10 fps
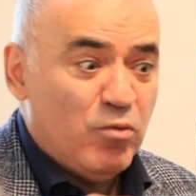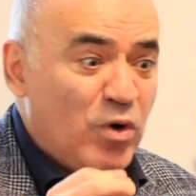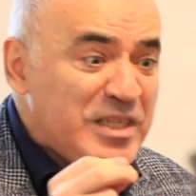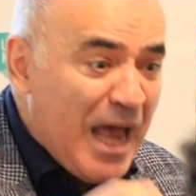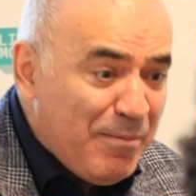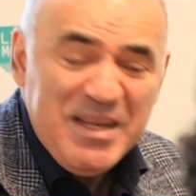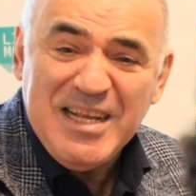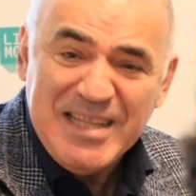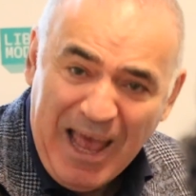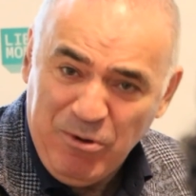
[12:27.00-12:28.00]
What's
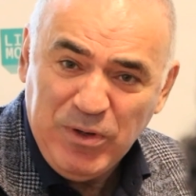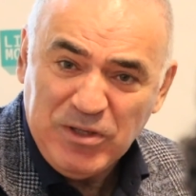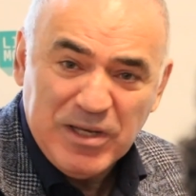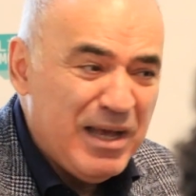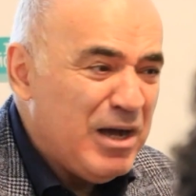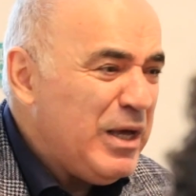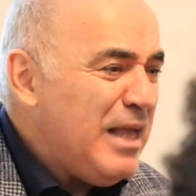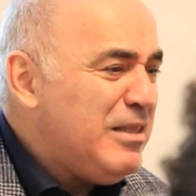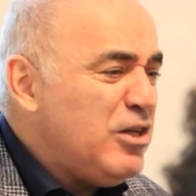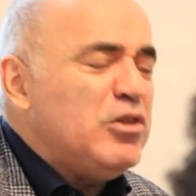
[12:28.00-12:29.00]
happening now is
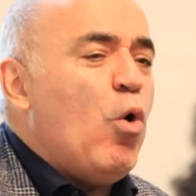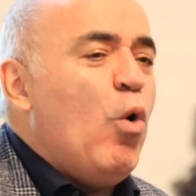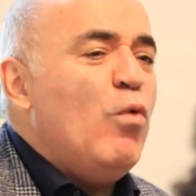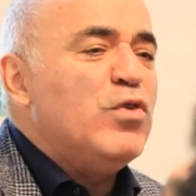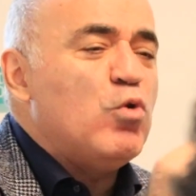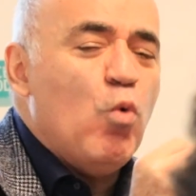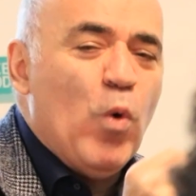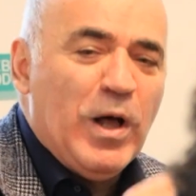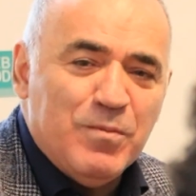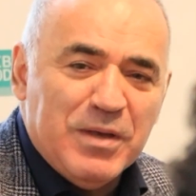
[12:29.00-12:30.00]
there is an
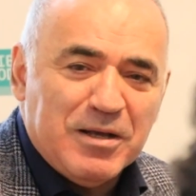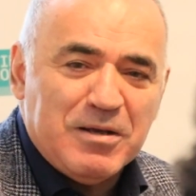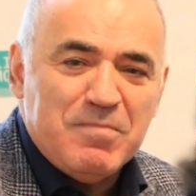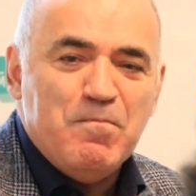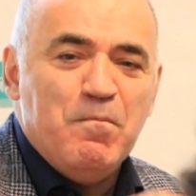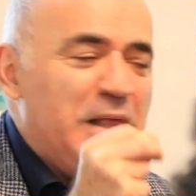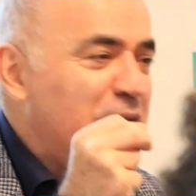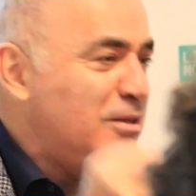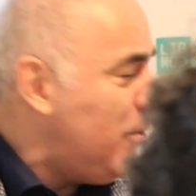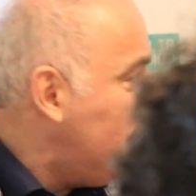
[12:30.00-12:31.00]
overwhelming
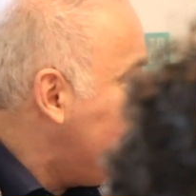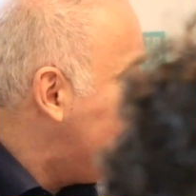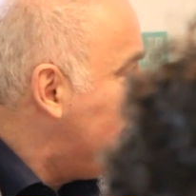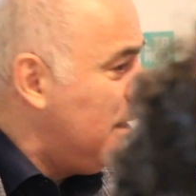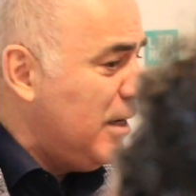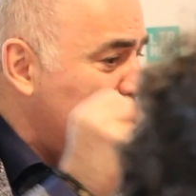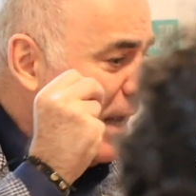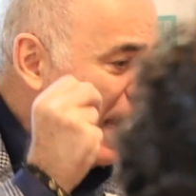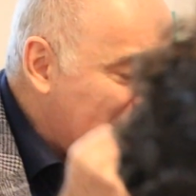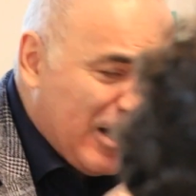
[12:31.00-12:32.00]
military
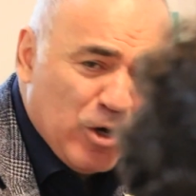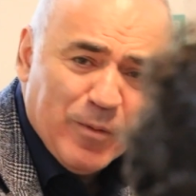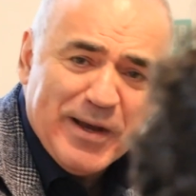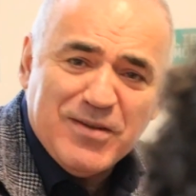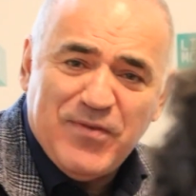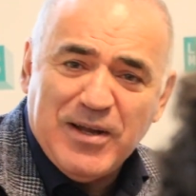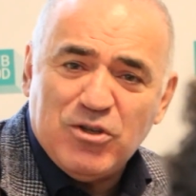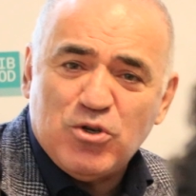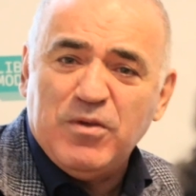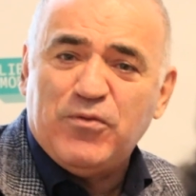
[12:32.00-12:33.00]
and economic
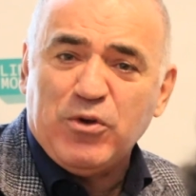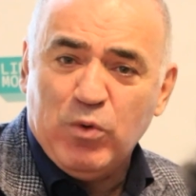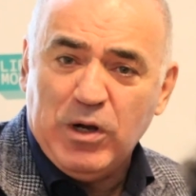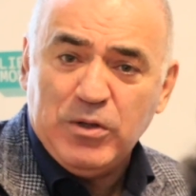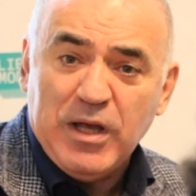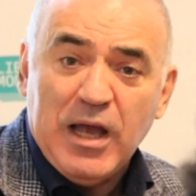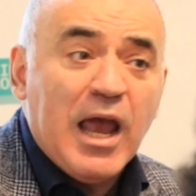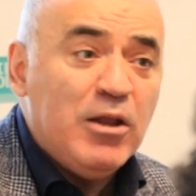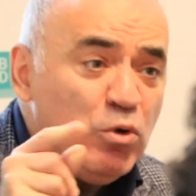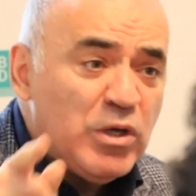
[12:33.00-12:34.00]
advantage of the free world.
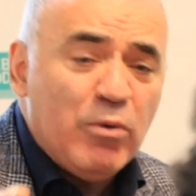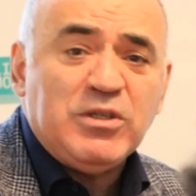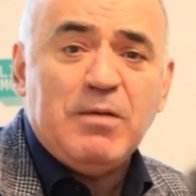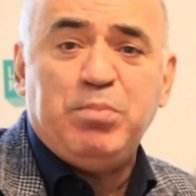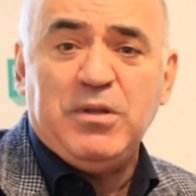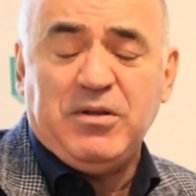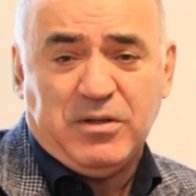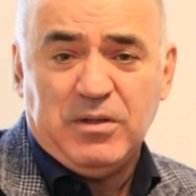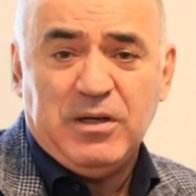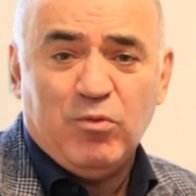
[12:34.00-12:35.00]
And also I would say
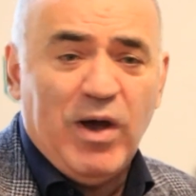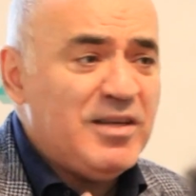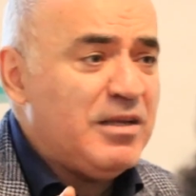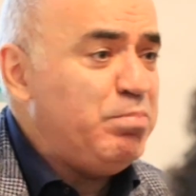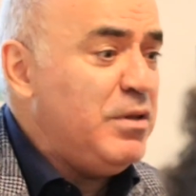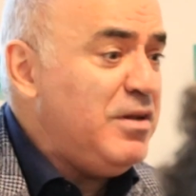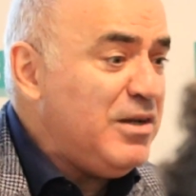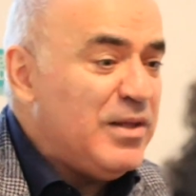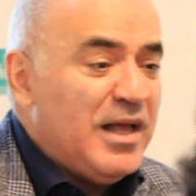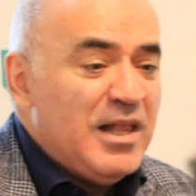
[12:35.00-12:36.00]
political. Why I say
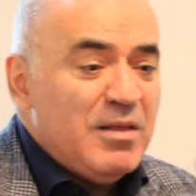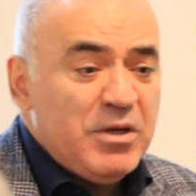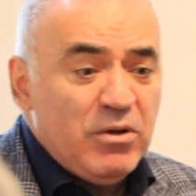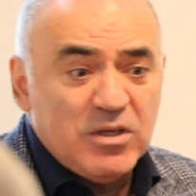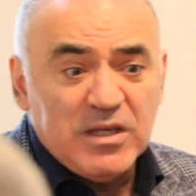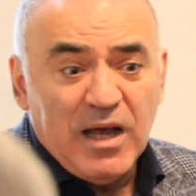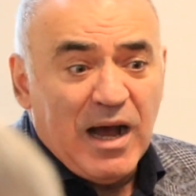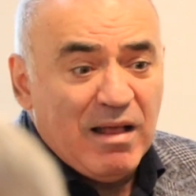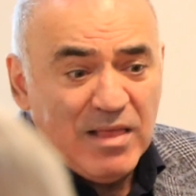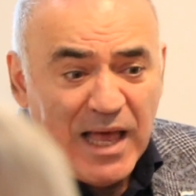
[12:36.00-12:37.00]
political? Because
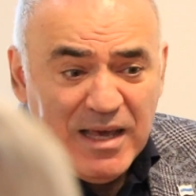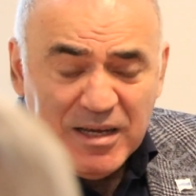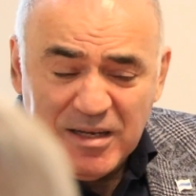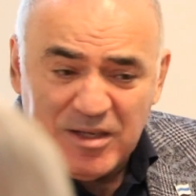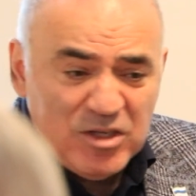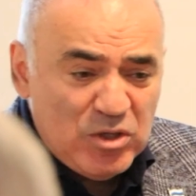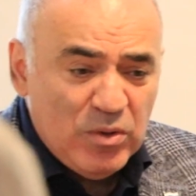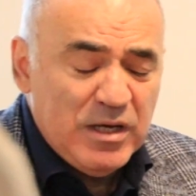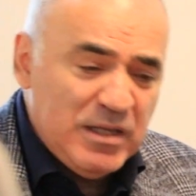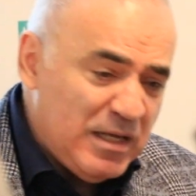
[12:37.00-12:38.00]
unlike in the
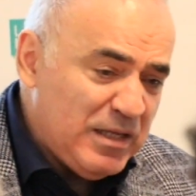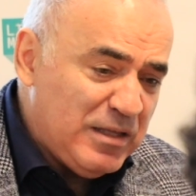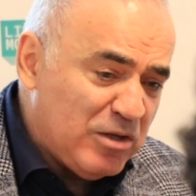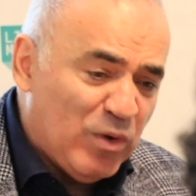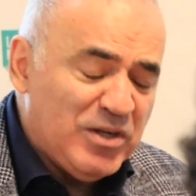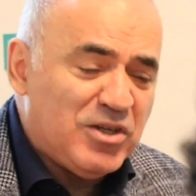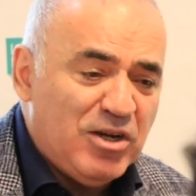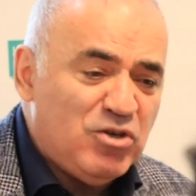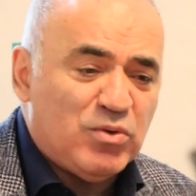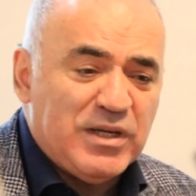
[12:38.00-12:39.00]
20th
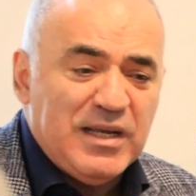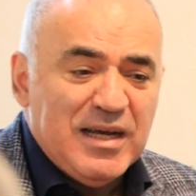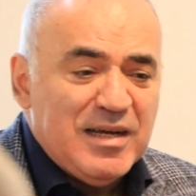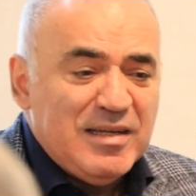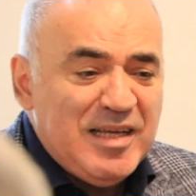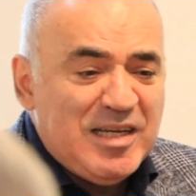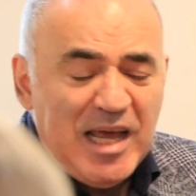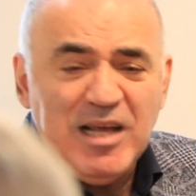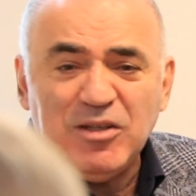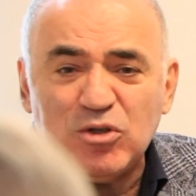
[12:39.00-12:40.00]
century,
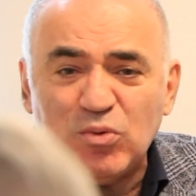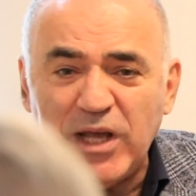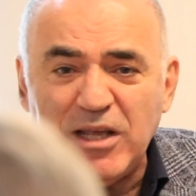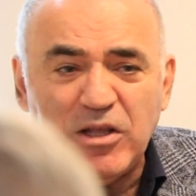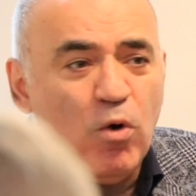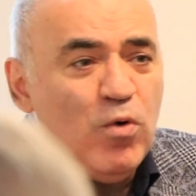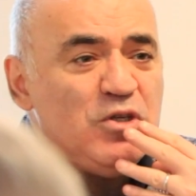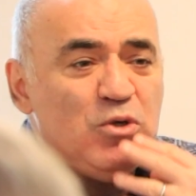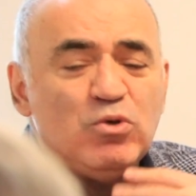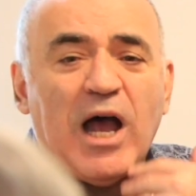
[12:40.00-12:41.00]
dictators today, they
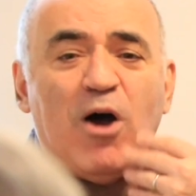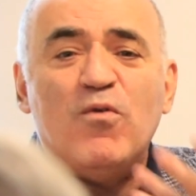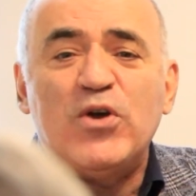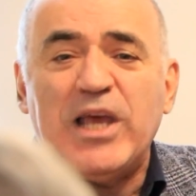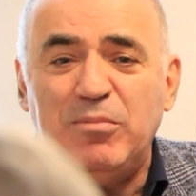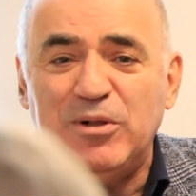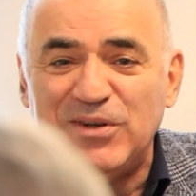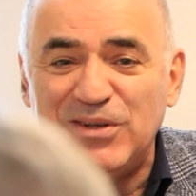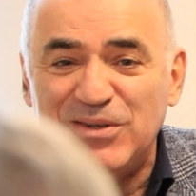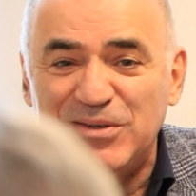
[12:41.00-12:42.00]
always use our vocabulary.